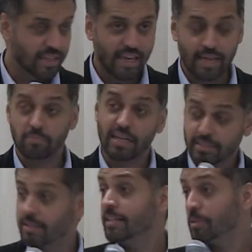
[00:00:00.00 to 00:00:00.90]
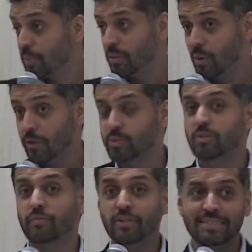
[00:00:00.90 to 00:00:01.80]
And mashallah, I did pretty well. It was
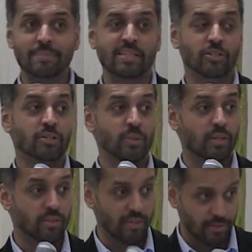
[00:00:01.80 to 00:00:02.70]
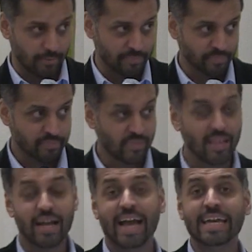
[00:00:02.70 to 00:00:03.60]
the first time I started doing theater.
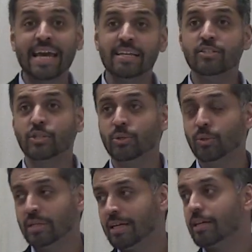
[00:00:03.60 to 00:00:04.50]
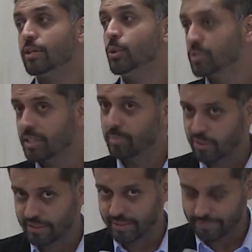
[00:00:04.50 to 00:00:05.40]
I get into UC
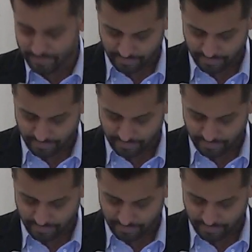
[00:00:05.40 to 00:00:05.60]
Berkeley.